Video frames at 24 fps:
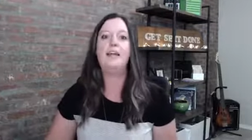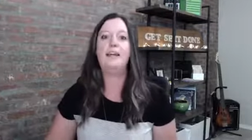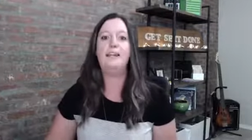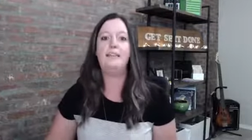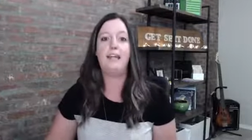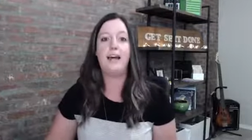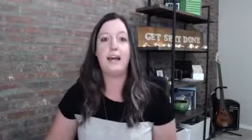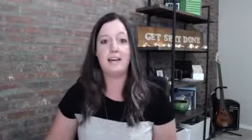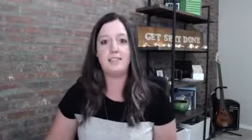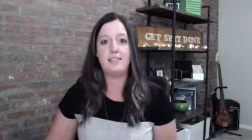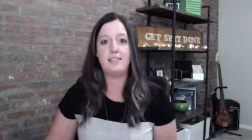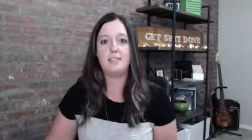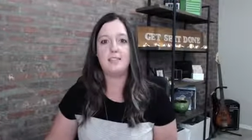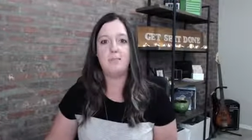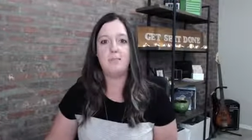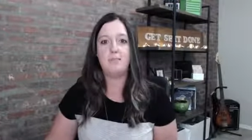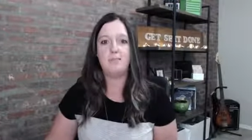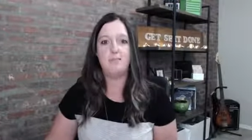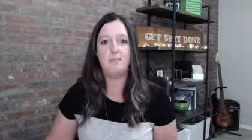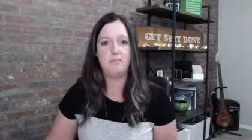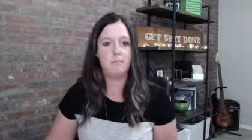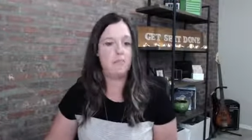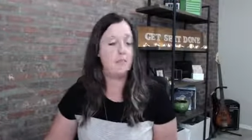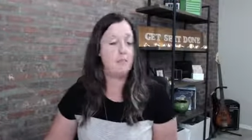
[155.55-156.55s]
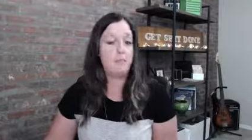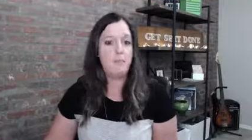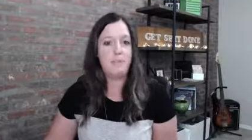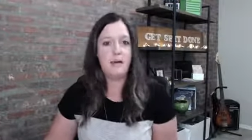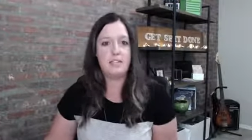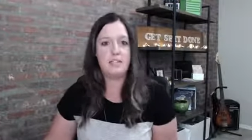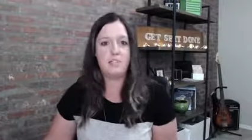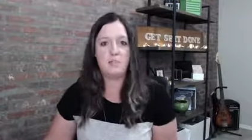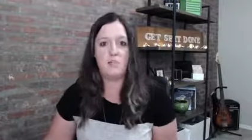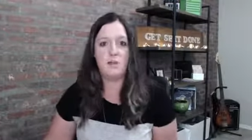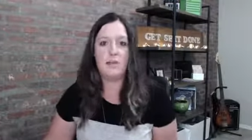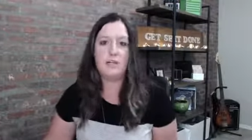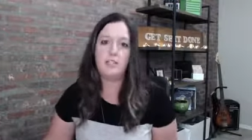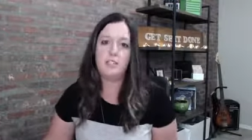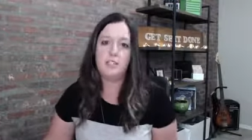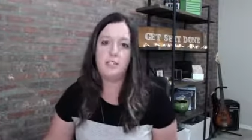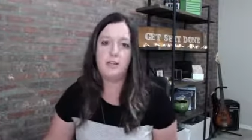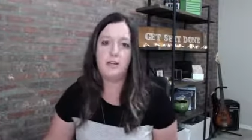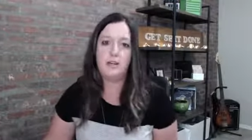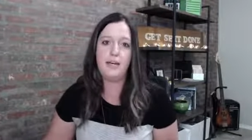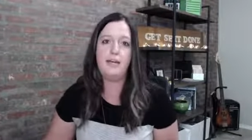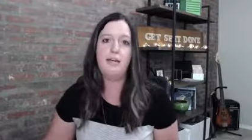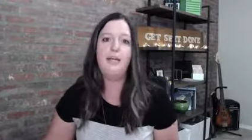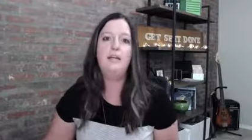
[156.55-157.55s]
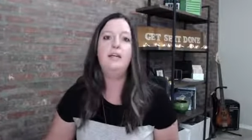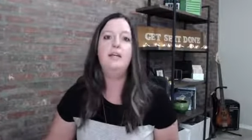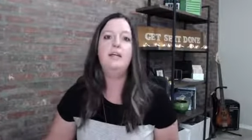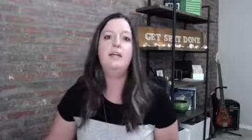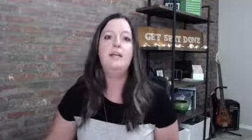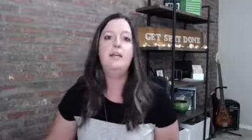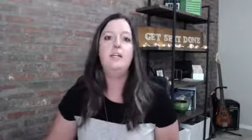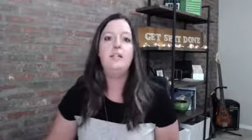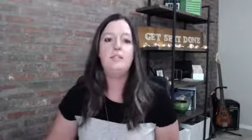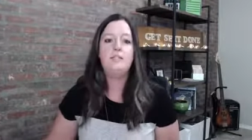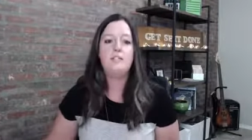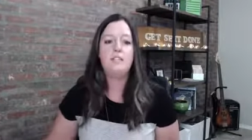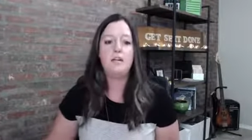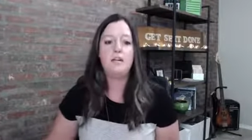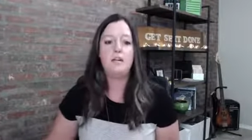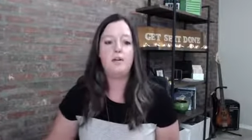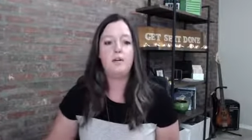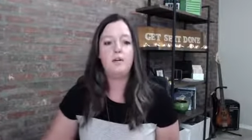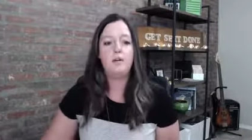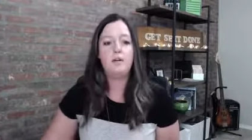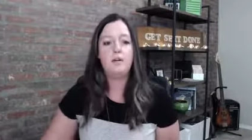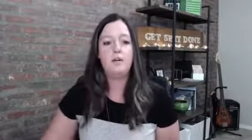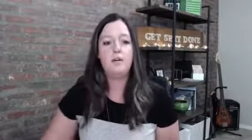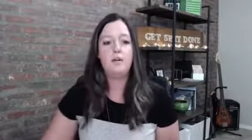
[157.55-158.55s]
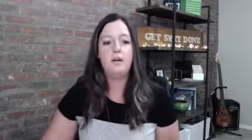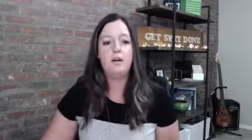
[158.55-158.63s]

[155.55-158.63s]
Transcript: And that is the, the best way to do it. So